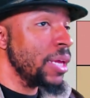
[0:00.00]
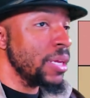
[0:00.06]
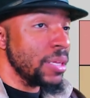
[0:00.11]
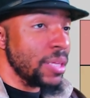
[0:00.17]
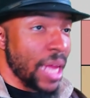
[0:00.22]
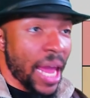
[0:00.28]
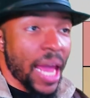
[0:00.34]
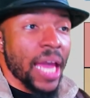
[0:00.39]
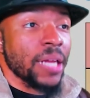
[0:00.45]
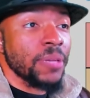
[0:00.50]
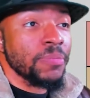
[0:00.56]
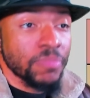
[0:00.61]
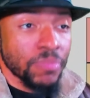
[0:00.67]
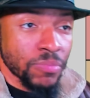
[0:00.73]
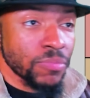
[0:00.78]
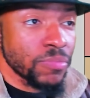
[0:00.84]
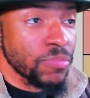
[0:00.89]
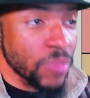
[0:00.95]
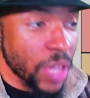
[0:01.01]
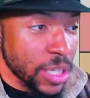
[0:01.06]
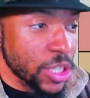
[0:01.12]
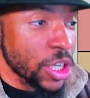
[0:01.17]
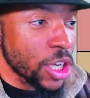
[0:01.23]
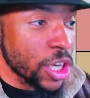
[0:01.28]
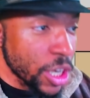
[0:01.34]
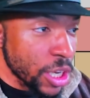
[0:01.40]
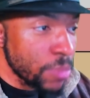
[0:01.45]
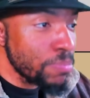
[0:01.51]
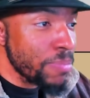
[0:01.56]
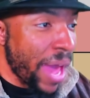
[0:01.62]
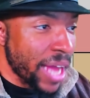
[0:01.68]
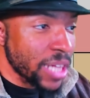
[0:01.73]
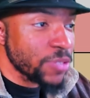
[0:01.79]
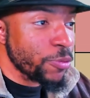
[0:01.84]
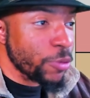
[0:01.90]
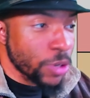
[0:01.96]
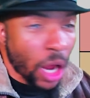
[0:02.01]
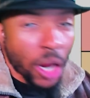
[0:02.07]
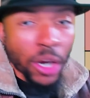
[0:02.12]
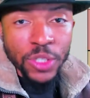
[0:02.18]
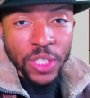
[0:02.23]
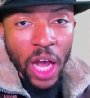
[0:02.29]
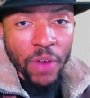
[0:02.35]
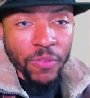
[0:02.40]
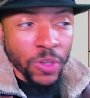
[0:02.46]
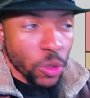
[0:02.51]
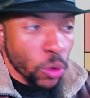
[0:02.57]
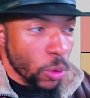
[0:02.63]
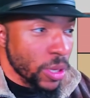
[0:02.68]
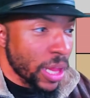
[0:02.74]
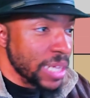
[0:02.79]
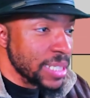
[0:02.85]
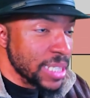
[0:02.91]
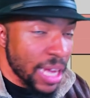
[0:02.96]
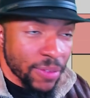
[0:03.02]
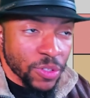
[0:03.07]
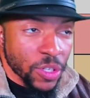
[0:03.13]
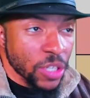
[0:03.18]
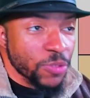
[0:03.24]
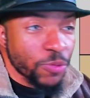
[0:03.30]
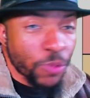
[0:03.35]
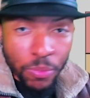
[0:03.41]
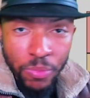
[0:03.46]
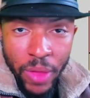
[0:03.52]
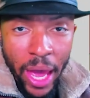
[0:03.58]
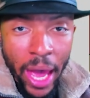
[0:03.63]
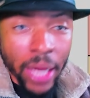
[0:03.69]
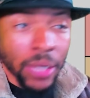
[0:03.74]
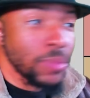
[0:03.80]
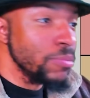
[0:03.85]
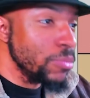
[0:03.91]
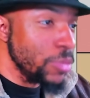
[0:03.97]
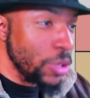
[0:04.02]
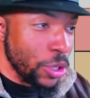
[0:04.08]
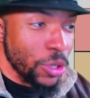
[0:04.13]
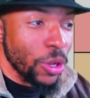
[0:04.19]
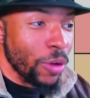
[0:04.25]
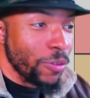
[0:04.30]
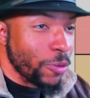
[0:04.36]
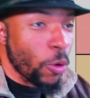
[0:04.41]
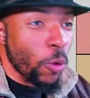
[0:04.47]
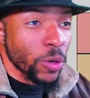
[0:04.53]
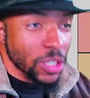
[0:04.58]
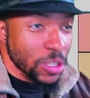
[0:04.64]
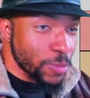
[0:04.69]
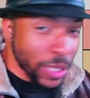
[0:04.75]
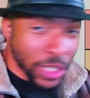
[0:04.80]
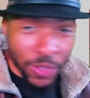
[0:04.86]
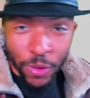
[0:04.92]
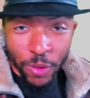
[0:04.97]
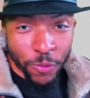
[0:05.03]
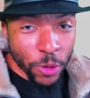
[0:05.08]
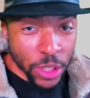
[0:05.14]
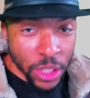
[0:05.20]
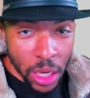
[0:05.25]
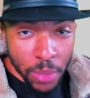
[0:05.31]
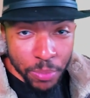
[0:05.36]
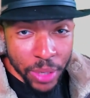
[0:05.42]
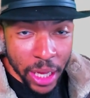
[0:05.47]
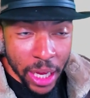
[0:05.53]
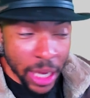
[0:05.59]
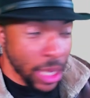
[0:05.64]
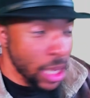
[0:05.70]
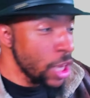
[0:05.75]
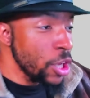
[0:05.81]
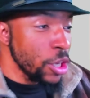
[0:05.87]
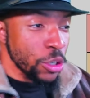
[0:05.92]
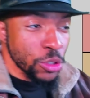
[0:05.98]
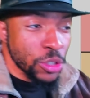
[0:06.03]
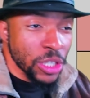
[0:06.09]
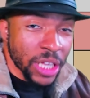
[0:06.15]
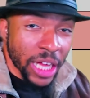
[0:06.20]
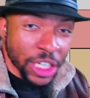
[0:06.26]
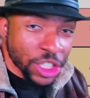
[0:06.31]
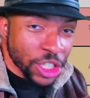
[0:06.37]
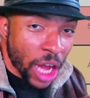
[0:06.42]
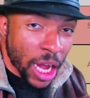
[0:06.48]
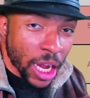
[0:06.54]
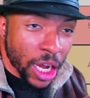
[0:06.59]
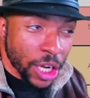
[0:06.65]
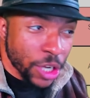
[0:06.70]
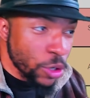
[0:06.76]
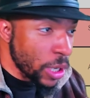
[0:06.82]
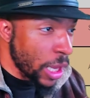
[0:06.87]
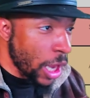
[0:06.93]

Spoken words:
and it's a good match for Dr. Salvador that saves us from that. You know, of course, especially if you're first time playing, you see that shotgun, you're like,